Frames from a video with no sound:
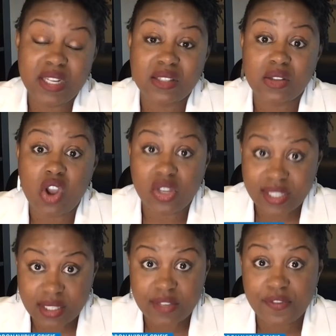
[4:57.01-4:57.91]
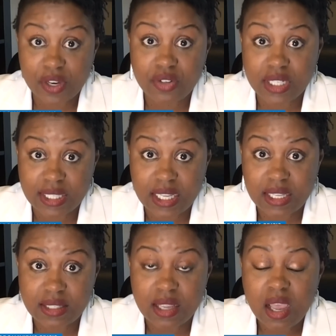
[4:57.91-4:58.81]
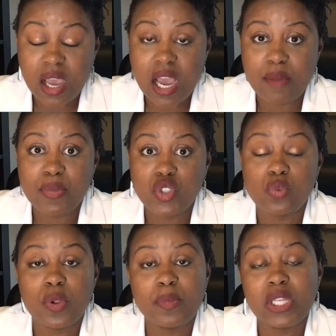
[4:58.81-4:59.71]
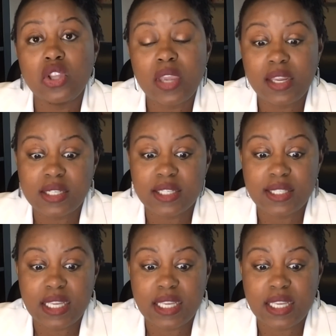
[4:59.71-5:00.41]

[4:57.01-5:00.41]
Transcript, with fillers: but it causes severe disease. Um, so we'll be looking